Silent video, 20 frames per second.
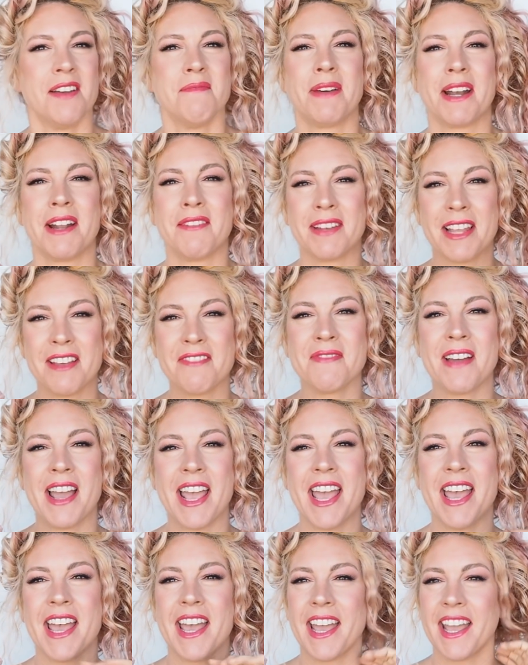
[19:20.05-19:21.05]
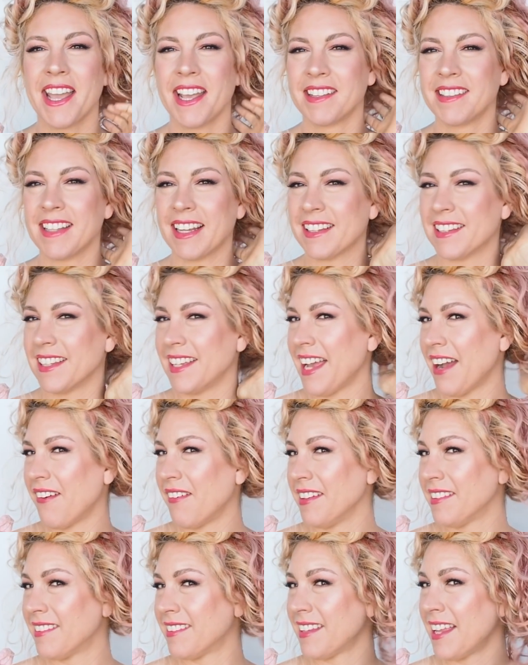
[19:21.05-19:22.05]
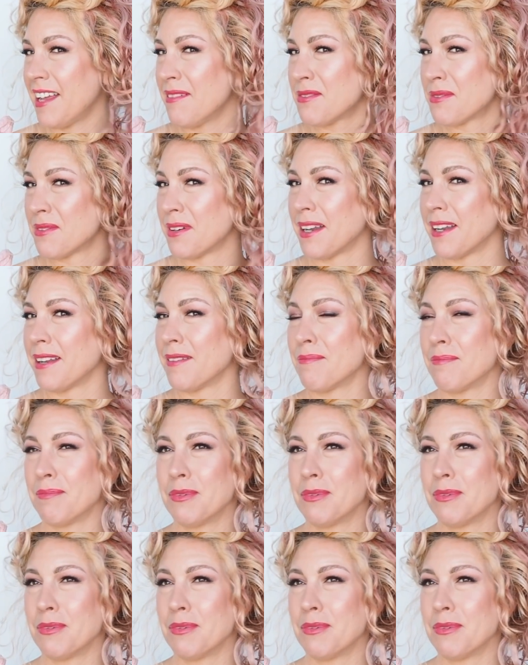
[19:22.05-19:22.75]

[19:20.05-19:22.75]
but I've left my hair exactly how I slept when I